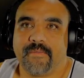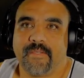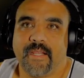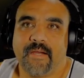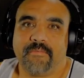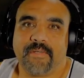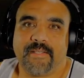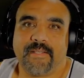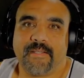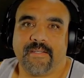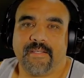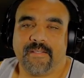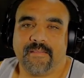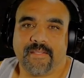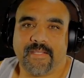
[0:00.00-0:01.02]
everything
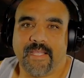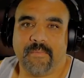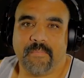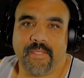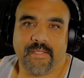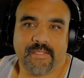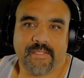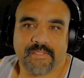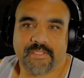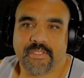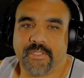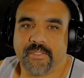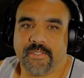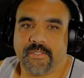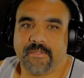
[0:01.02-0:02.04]
in the game is
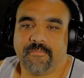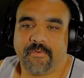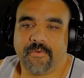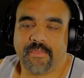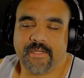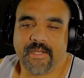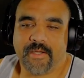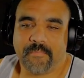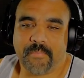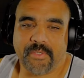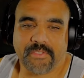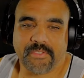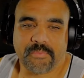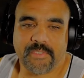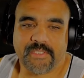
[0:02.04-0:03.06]
good for the
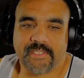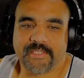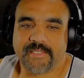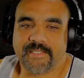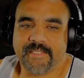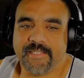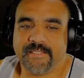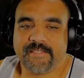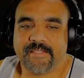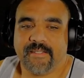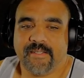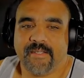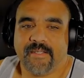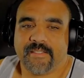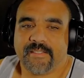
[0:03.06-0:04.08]
numbers. We just need
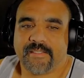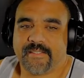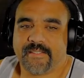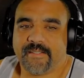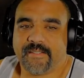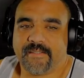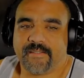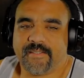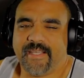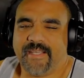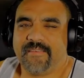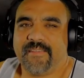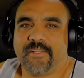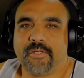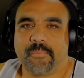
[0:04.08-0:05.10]
to get a
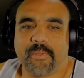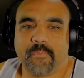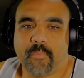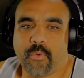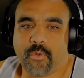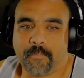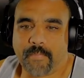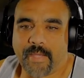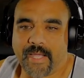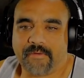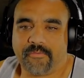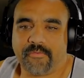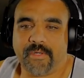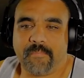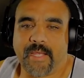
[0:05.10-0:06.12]
little bit more
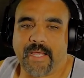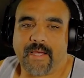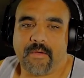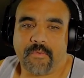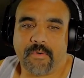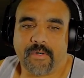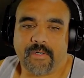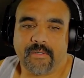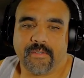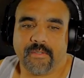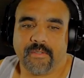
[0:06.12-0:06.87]
battery power